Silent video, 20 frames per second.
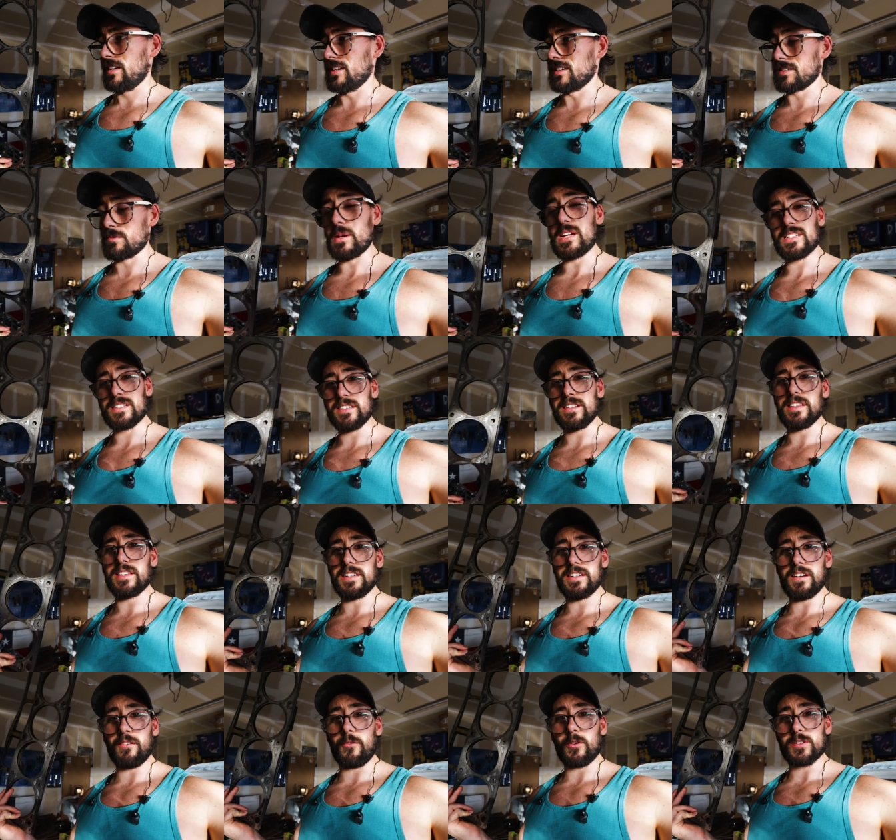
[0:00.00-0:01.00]
is basically
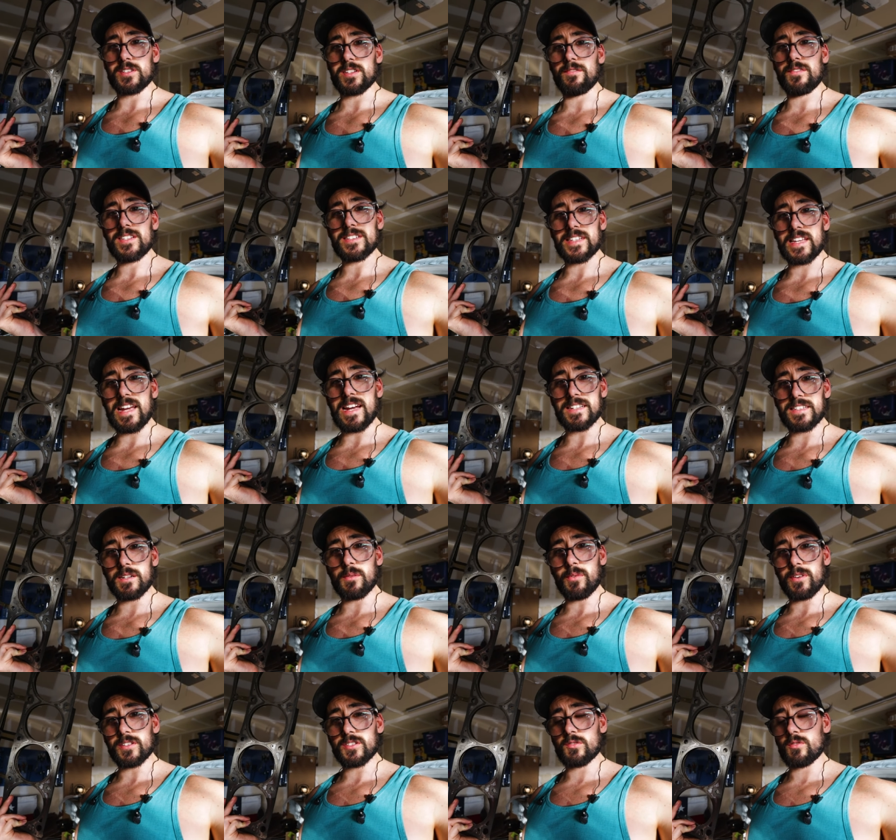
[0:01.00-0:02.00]
the difference of this
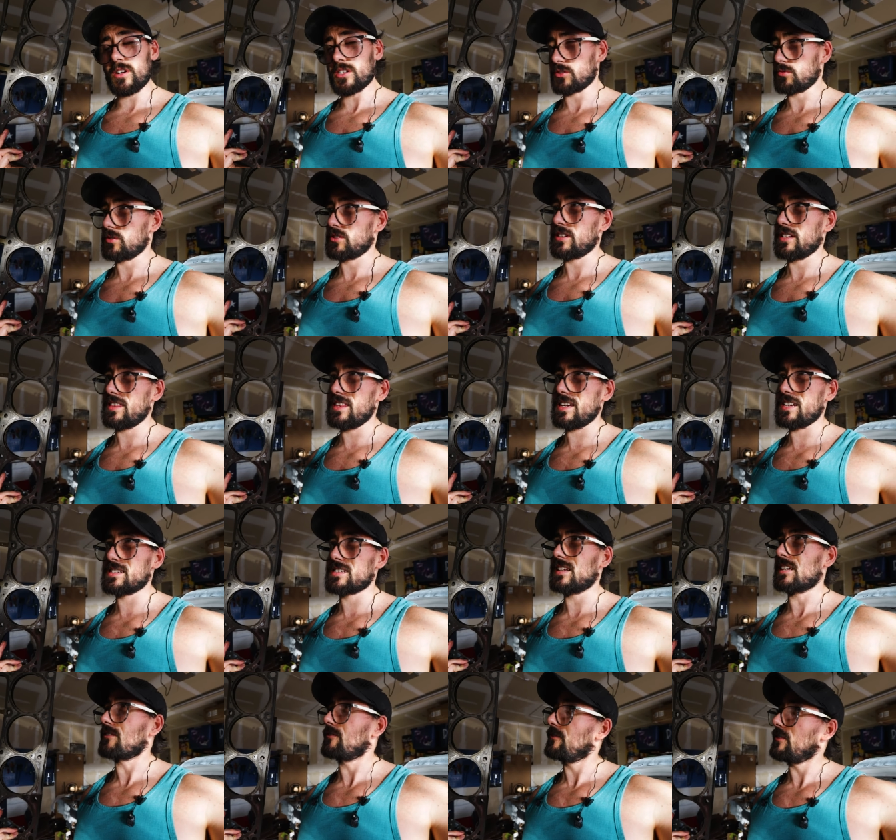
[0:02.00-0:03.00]
gasket when it's crushed, which I think
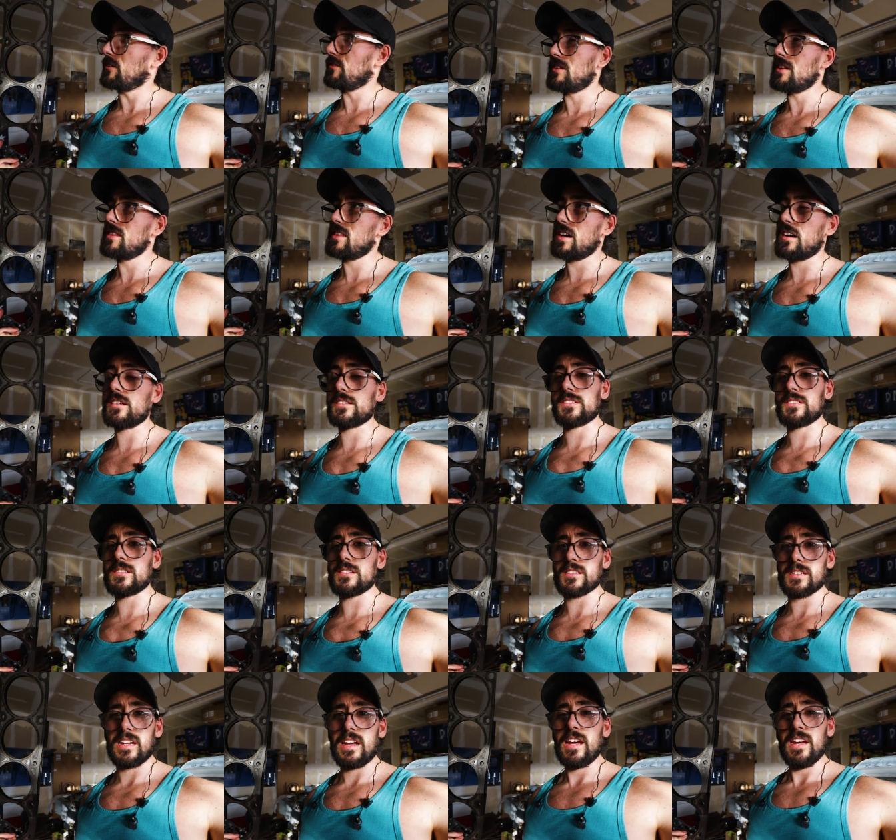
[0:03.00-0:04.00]
is like 50
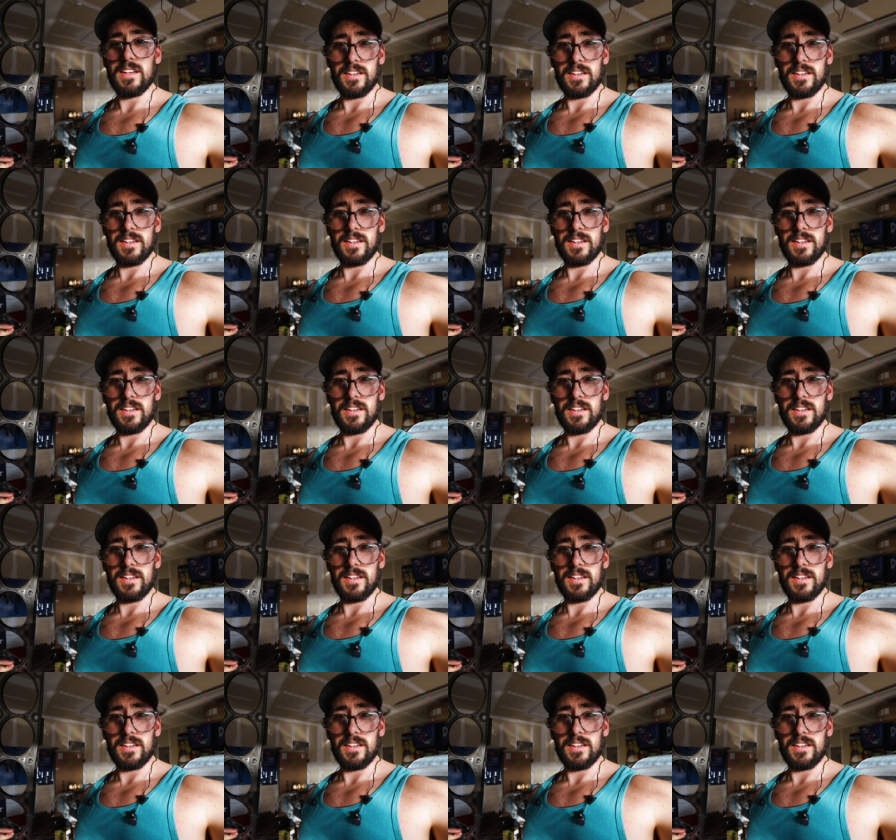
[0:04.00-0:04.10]
thousandths.